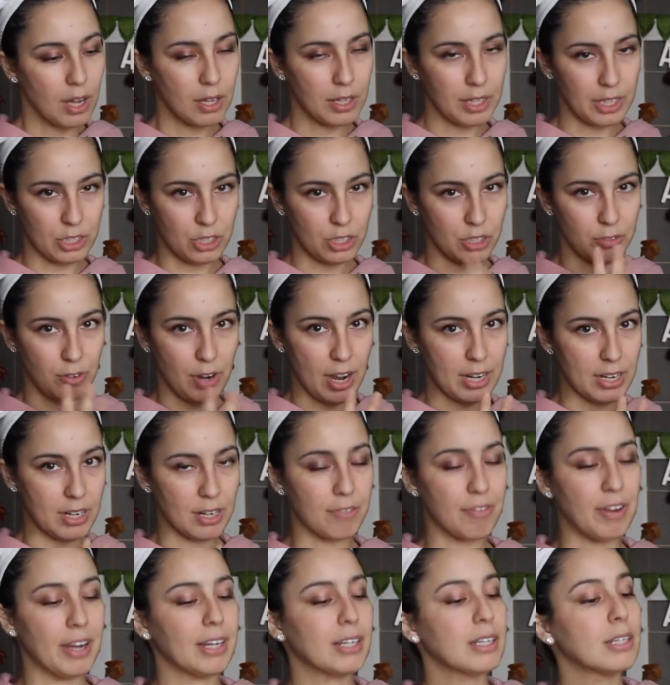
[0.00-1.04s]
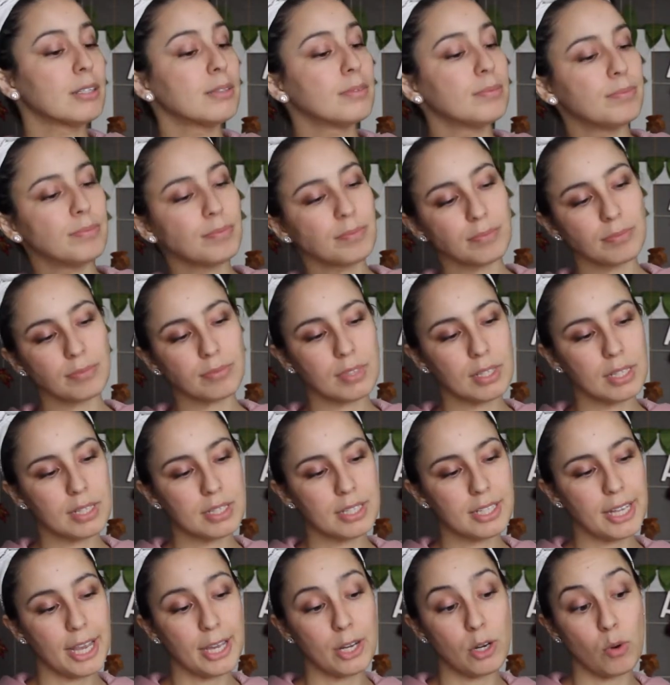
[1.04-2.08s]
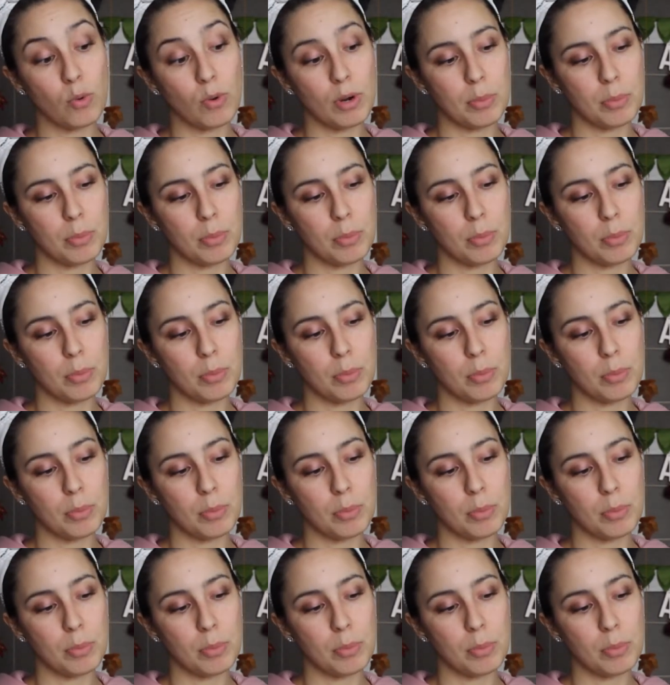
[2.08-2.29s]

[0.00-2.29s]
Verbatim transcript: That's just for added effect. Tayto